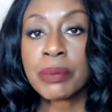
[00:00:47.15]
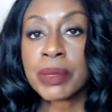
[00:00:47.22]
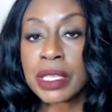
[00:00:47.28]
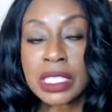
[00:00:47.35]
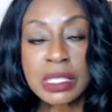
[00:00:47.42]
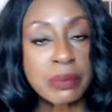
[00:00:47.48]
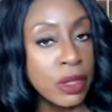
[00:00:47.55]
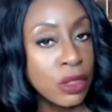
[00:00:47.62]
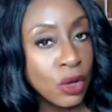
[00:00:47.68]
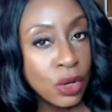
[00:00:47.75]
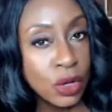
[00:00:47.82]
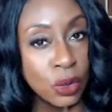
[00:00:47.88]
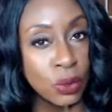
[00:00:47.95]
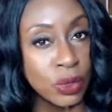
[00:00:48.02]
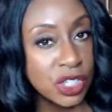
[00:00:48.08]
because
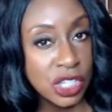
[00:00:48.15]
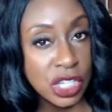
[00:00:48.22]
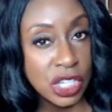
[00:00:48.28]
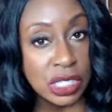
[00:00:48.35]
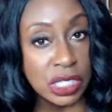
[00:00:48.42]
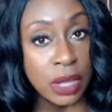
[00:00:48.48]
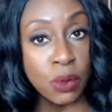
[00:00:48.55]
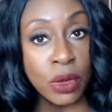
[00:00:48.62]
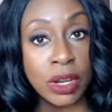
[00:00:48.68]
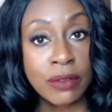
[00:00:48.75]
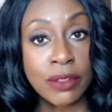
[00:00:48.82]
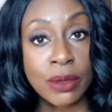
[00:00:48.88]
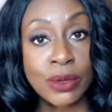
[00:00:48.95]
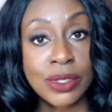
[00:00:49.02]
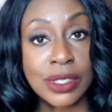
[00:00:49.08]
motherhood was just not one of
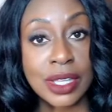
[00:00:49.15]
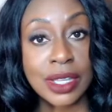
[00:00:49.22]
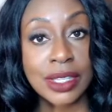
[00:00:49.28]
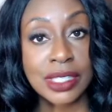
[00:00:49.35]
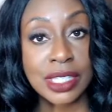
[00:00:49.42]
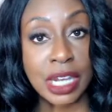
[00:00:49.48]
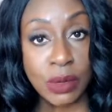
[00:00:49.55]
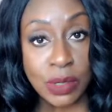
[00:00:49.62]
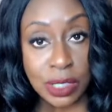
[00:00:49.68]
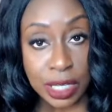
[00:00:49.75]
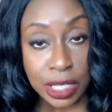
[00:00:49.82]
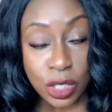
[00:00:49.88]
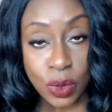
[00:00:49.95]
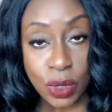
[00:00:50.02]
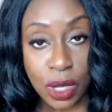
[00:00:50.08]
those things that I was
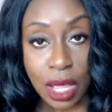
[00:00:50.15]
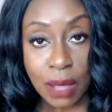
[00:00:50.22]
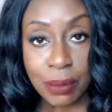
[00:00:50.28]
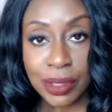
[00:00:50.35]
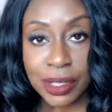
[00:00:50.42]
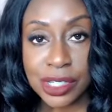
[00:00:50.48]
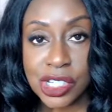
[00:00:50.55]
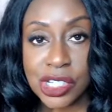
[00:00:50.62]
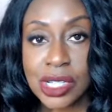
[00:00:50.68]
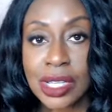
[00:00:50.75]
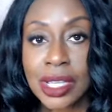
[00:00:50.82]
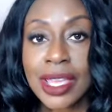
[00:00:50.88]
looking to accomplish.